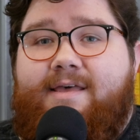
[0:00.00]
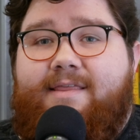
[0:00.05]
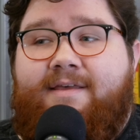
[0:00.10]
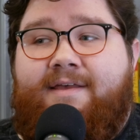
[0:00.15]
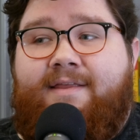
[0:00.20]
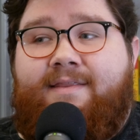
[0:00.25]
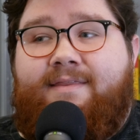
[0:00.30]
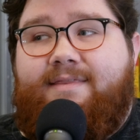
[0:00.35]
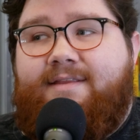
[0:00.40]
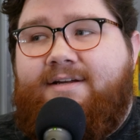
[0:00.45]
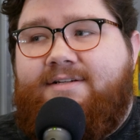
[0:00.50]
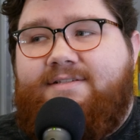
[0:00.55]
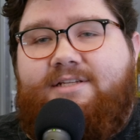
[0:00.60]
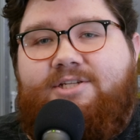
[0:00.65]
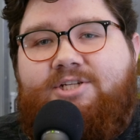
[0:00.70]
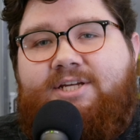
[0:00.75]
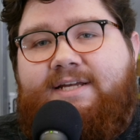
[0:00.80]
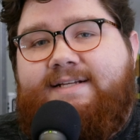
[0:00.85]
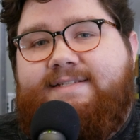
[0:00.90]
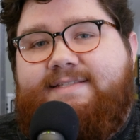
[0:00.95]
then there's a
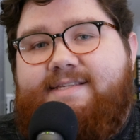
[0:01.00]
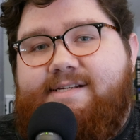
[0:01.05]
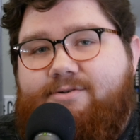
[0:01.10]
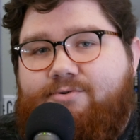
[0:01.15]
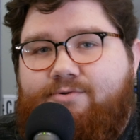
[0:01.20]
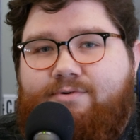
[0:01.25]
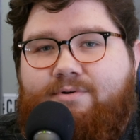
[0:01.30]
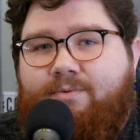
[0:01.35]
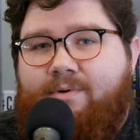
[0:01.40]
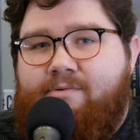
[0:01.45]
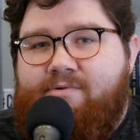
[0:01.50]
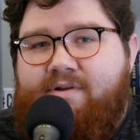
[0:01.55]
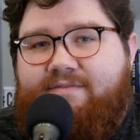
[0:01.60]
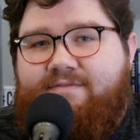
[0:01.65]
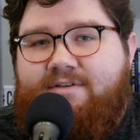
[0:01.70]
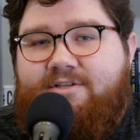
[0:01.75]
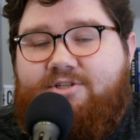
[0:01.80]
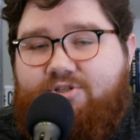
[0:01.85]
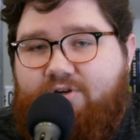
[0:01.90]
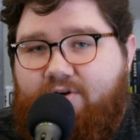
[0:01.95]
chance that Google won't
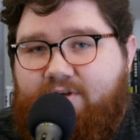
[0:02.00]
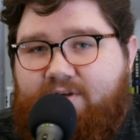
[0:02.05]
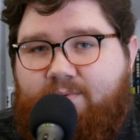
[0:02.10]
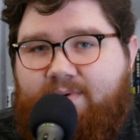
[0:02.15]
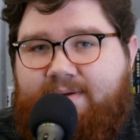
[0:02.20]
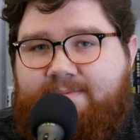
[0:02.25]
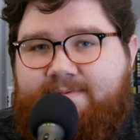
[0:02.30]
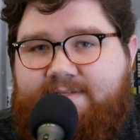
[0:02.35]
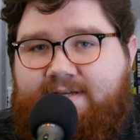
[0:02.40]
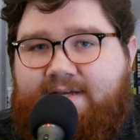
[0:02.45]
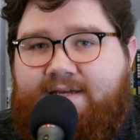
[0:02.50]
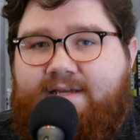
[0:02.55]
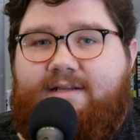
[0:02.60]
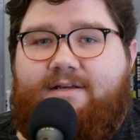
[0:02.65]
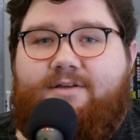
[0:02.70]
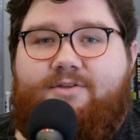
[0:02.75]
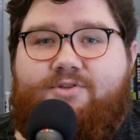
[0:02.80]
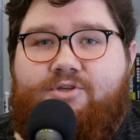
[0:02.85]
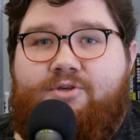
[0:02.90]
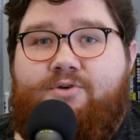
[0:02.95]
even show your website
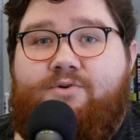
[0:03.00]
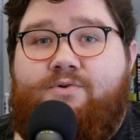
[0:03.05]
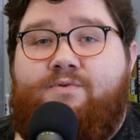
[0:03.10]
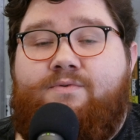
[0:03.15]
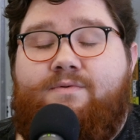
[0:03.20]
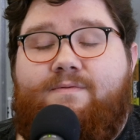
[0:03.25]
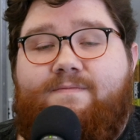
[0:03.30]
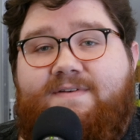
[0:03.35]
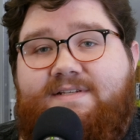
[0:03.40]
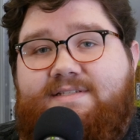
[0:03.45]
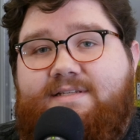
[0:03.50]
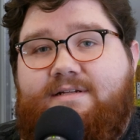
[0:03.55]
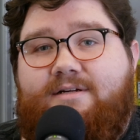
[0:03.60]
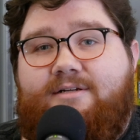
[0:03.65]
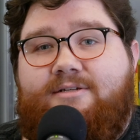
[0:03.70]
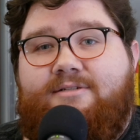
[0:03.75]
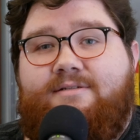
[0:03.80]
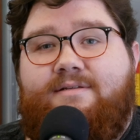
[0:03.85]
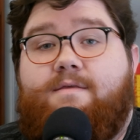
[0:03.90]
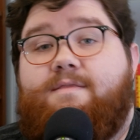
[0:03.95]
to
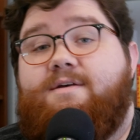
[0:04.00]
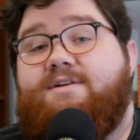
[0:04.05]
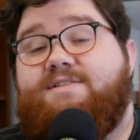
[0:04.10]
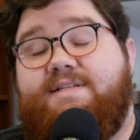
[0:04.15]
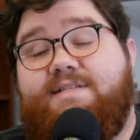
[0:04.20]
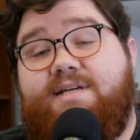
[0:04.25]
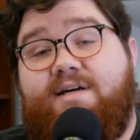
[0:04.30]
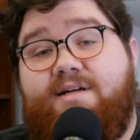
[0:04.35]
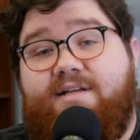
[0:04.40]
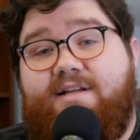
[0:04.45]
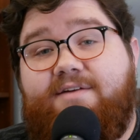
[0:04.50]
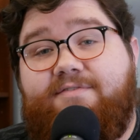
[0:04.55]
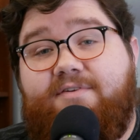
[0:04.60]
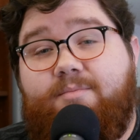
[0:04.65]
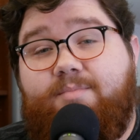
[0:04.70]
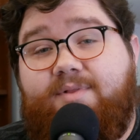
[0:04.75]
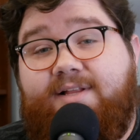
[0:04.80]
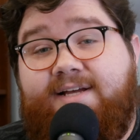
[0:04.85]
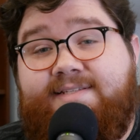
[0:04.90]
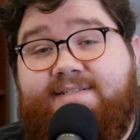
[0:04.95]
visitors. There's a ton of
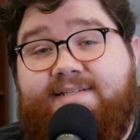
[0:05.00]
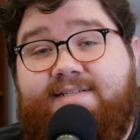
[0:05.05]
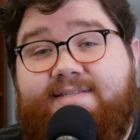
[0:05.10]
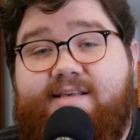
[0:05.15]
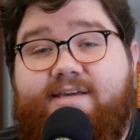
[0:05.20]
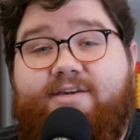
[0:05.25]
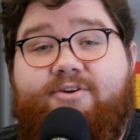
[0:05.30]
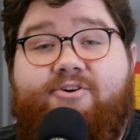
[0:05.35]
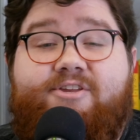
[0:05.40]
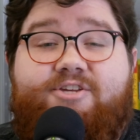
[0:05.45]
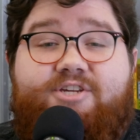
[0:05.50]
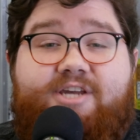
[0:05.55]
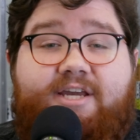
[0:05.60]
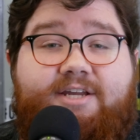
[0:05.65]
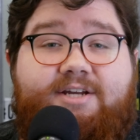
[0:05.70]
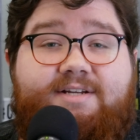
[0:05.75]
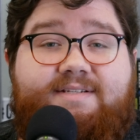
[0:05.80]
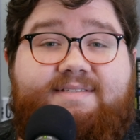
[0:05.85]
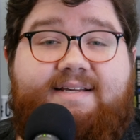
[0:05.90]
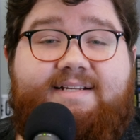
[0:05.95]
different places that you can check
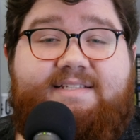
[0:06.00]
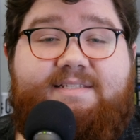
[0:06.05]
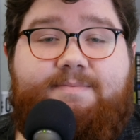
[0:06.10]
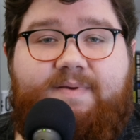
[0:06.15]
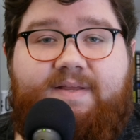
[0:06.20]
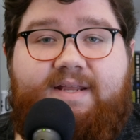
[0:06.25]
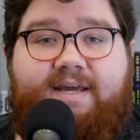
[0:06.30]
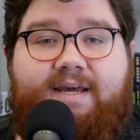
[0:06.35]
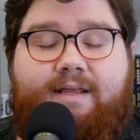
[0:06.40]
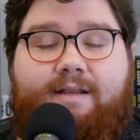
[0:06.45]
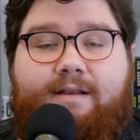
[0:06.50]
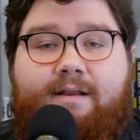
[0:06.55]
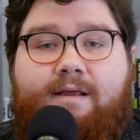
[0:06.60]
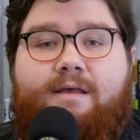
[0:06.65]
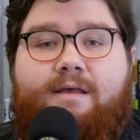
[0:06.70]
your site speed at.